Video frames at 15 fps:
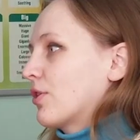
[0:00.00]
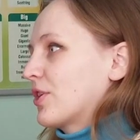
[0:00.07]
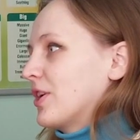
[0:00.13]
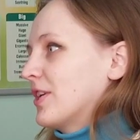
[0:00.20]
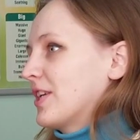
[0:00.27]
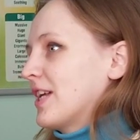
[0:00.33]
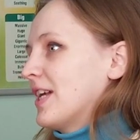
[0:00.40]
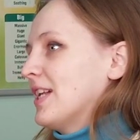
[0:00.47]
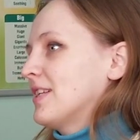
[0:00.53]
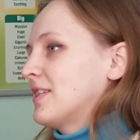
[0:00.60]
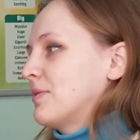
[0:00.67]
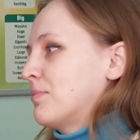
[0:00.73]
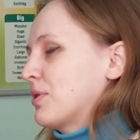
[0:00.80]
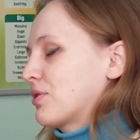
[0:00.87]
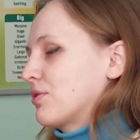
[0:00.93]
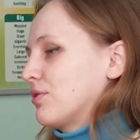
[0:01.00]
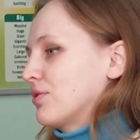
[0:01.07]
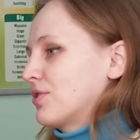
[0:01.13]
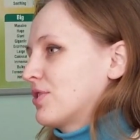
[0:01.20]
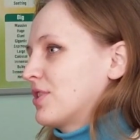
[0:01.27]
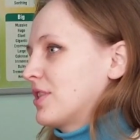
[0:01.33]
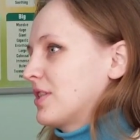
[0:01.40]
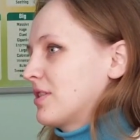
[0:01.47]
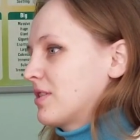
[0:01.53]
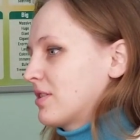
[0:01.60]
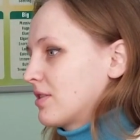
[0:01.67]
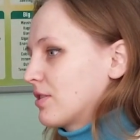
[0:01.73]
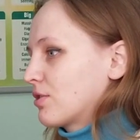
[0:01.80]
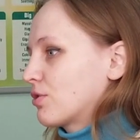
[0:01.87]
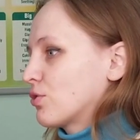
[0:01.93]
Okean Elzy because
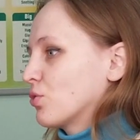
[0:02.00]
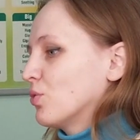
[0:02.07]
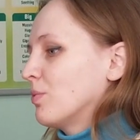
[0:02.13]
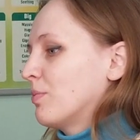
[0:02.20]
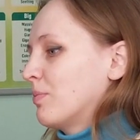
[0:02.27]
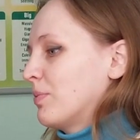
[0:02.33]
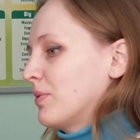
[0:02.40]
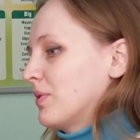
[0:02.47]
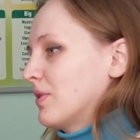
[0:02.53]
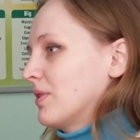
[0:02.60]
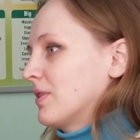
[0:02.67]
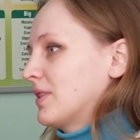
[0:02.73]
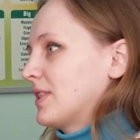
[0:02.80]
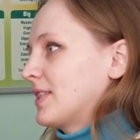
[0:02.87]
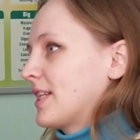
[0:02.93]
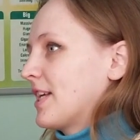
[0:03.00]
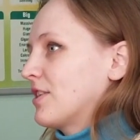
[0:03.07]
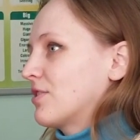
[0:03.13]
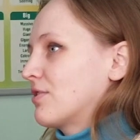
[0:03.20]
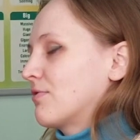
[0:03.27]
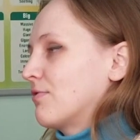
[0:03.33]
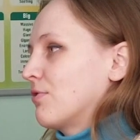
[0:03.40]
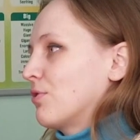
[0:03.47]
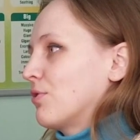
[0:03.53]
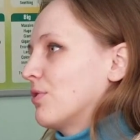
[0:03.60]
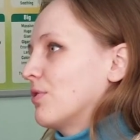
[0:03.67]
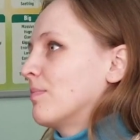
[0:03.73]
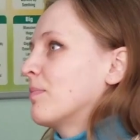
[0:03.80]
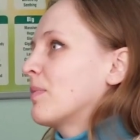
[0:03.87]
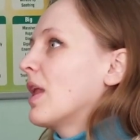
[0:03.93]
this group stands
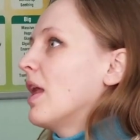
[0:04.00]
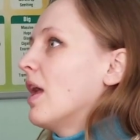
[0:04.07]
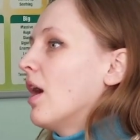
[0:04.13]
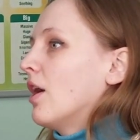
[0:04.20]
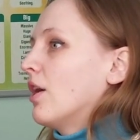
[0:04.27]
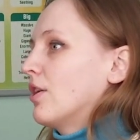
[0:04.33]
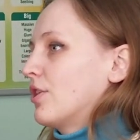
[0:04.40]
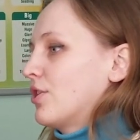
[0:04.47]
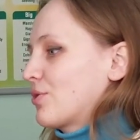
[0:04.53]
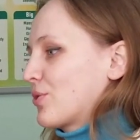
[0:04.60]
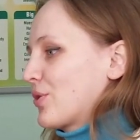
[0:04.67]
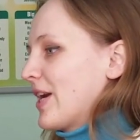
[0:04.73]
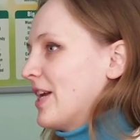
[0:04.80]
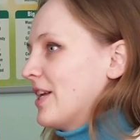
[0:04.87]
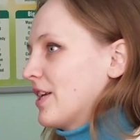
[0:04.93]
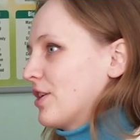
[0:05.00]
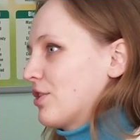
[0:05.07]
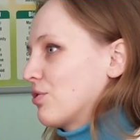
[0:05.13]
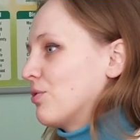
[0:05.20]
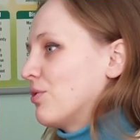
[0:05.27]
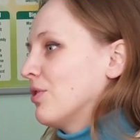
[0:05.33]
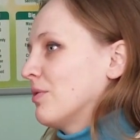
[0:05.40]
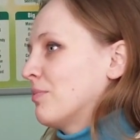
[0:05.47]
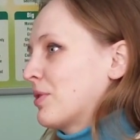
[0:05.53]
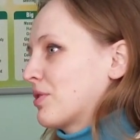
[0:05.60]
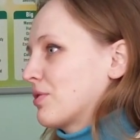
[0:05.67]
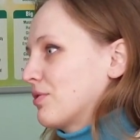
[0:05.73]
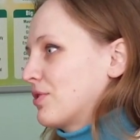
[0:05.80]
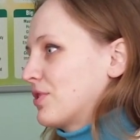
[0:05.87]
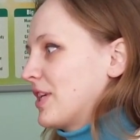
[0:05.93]
for Ukraine at all
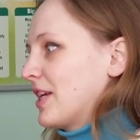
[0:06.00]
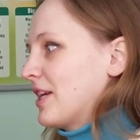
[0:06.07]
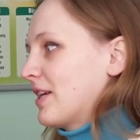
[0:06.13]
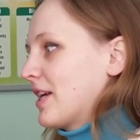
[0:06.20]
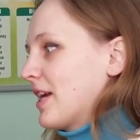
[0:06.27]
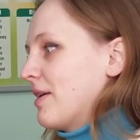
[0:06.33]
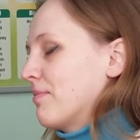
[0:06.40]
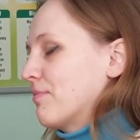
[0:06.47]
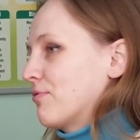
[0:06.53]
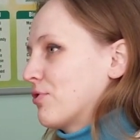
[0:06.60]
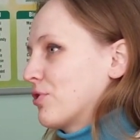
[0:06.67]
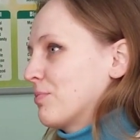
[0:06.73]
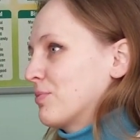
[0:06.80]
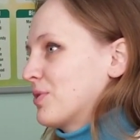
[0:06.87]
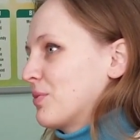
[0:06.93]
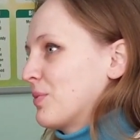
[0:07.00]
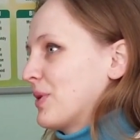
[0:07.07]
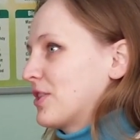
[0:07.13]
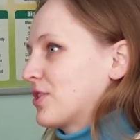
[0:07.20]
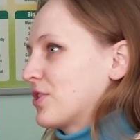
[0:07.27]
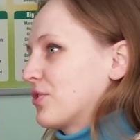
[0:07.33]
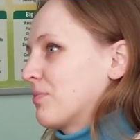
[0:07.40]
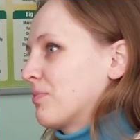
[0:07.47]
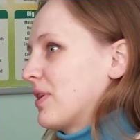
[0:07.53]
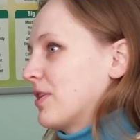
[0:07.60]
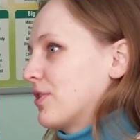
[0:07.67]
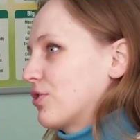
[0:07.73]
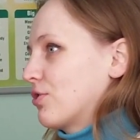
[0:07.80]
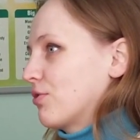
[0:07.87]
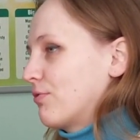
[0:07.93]
because they came from the western
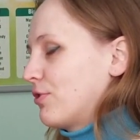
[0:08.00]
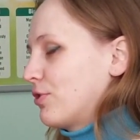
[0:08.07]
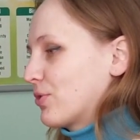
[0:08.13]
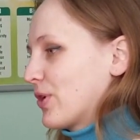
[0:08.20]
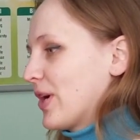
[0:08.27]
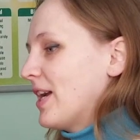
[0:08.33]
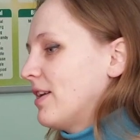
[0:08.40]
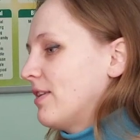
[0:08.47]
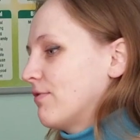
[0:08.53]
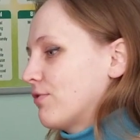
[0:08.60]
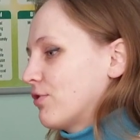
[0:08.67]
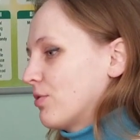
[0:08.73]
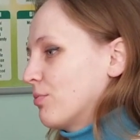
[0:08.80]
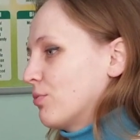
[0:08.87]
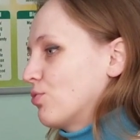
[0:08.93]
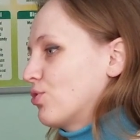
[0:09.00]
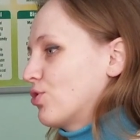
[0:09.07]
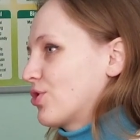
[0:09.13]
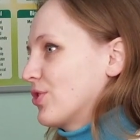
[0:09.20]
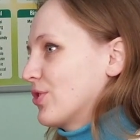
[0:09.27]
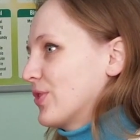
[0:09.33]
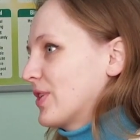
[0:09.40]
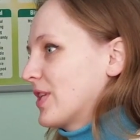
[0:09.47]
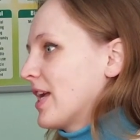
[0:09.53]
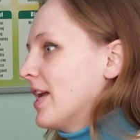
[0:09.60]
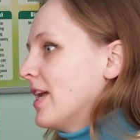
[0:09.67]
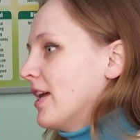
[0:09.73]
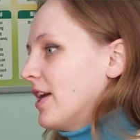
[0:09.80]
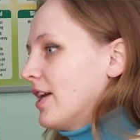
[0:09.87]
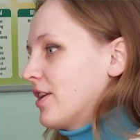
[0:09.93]
part of Ukraine, from Uzhgorod,
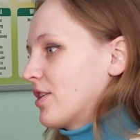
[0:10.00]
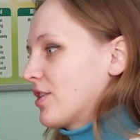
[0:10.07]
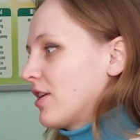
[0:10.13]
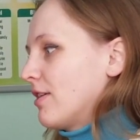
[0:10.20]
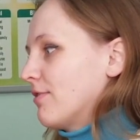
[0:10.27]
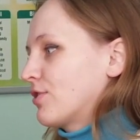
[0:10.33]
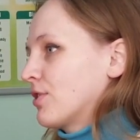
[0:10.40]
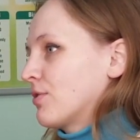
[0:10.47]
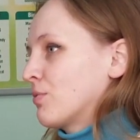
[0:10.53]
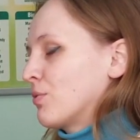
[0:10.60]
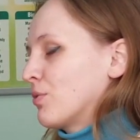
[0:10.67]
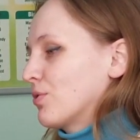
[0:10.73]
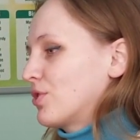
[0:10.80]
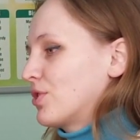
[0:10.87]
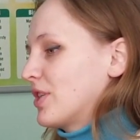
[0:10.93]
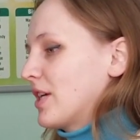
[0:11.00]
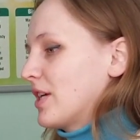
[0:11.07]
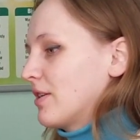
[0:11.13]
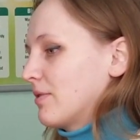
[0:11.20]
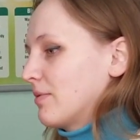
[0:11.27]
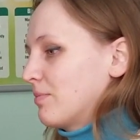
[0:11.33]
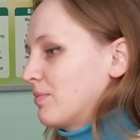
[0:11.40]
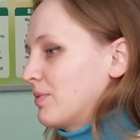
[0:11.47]
and afterwards they're